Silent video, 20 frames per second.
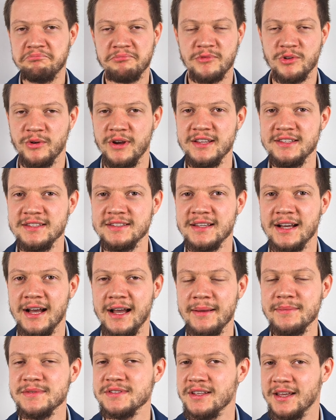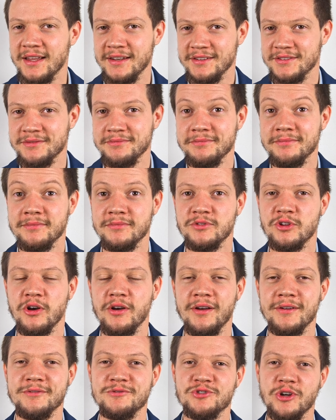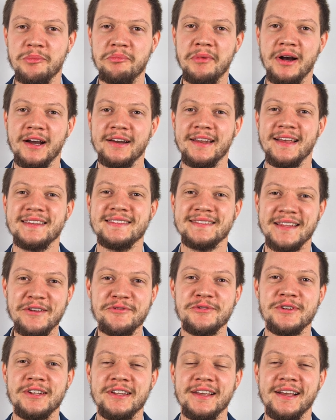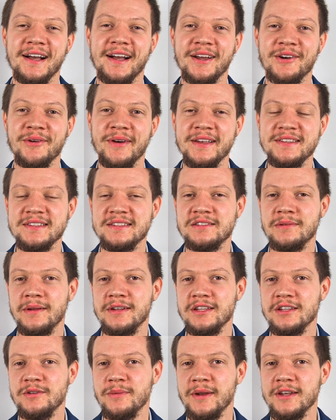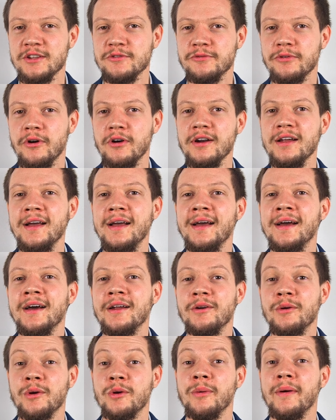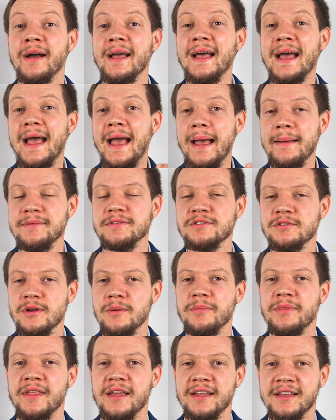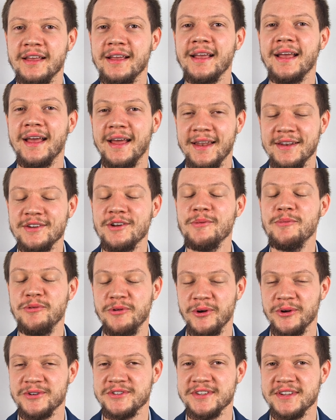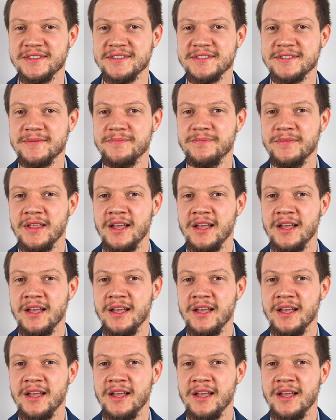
Crazy times, and job market has definitely gone crazy in 2024, require abstract thinking and approaches.